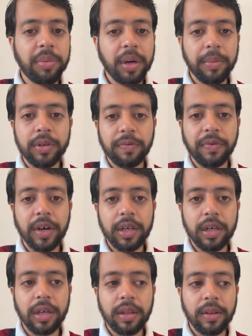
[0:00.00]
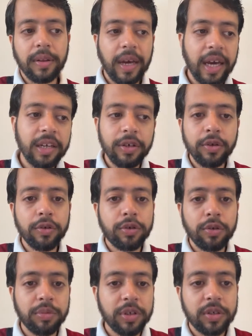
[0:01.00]
able to find it in any
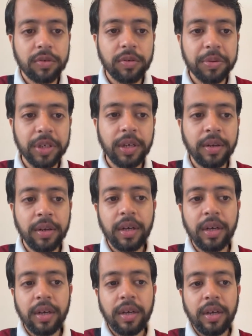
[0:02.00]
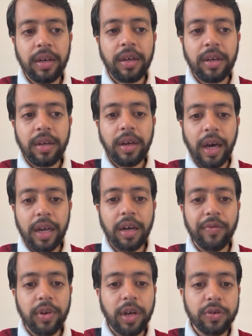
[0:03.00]
YouTube description, and I
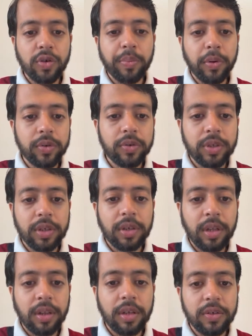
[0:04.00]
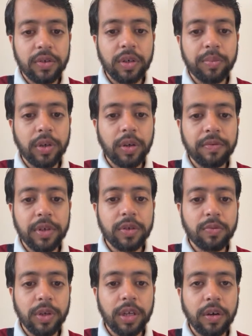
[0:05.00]
will also post it in the description of this
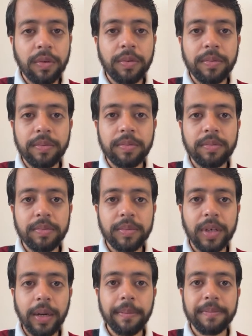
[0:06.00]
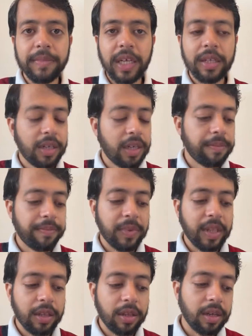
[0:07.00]
video. Yeah, that's it.
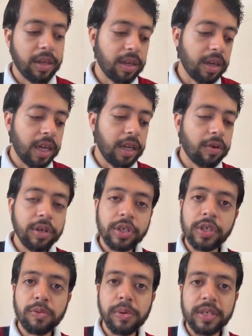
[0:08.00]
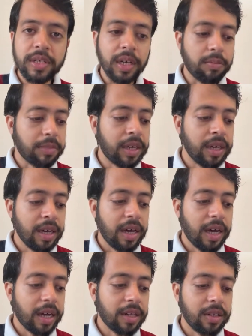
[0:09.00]
Any questions, please send me.
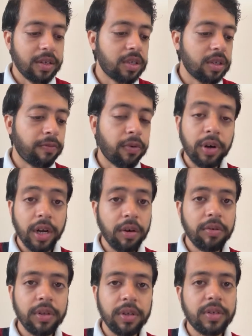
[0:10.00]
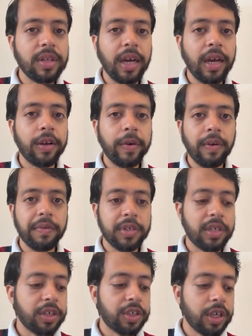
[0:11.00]
And this is, for now, this is the end of our
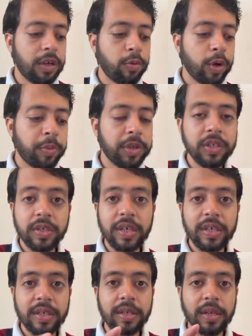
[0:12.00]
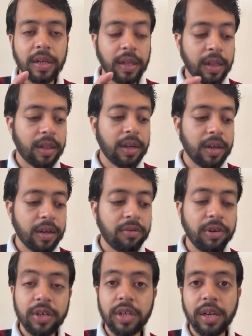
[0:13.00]
session. We will discuss the
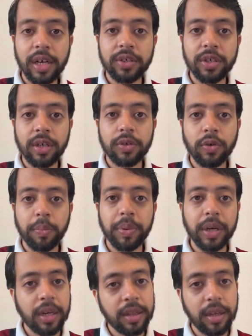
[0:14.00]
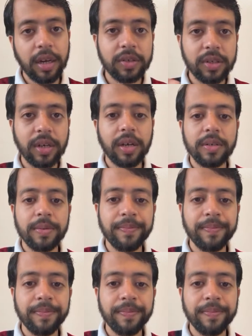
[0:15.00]
retail lecture topic in the next class.